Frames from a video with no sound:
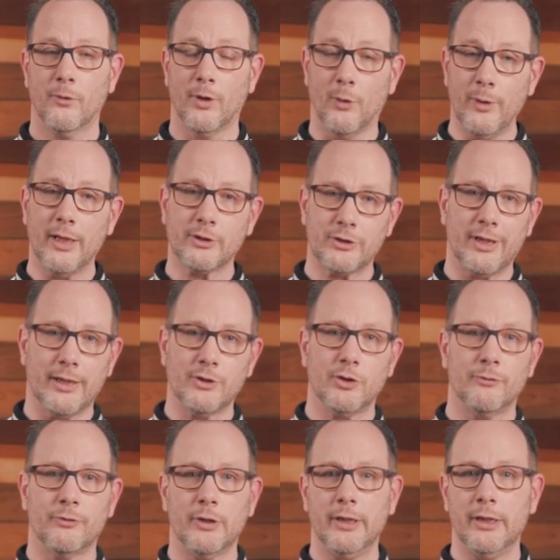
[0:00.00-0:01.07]
Now, we
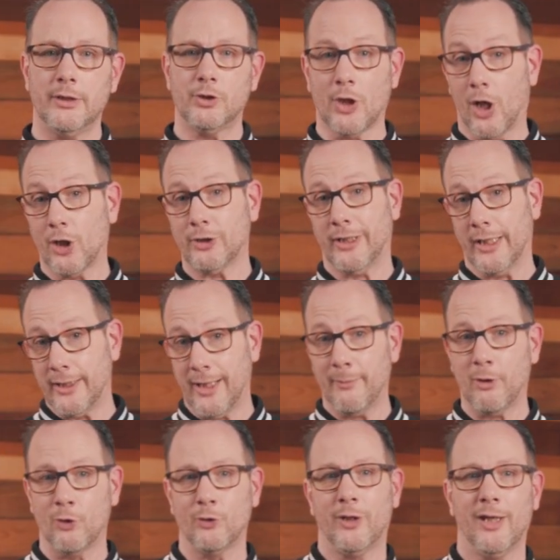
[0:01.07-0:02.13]
extensively talked and
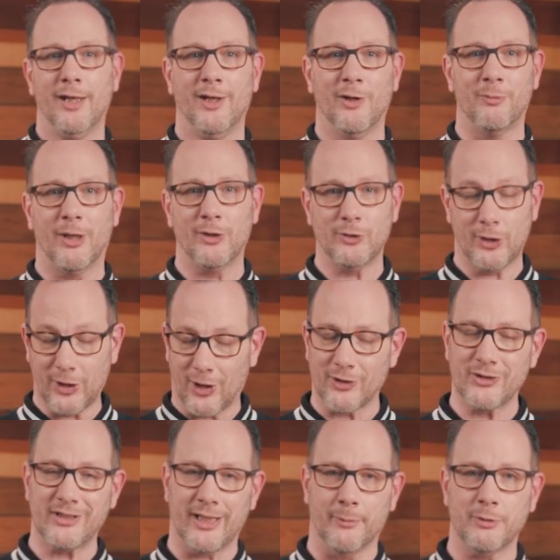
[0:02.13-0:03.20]
demoed about the
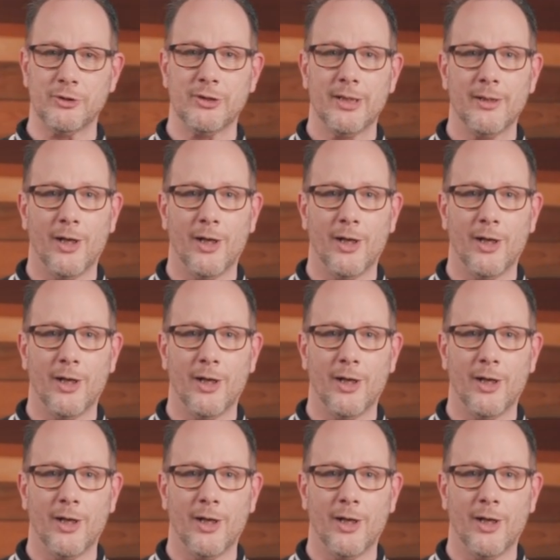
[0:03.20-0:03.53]
concepts